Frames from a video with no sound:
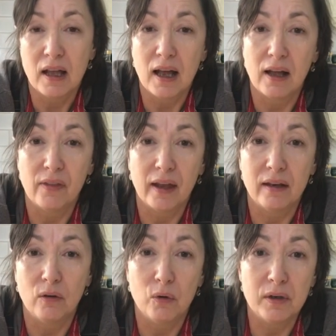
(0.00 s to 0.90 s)
and
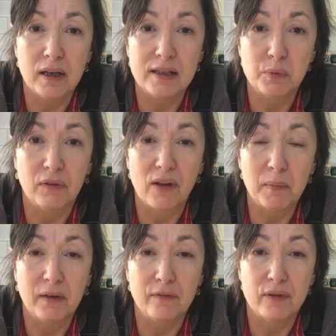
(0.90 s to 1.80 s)
then organise with
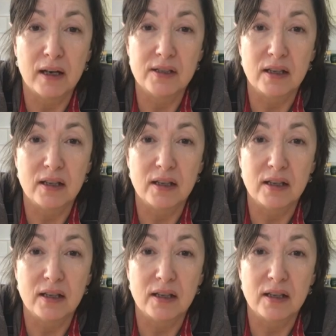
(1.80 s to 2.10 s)
family and friends.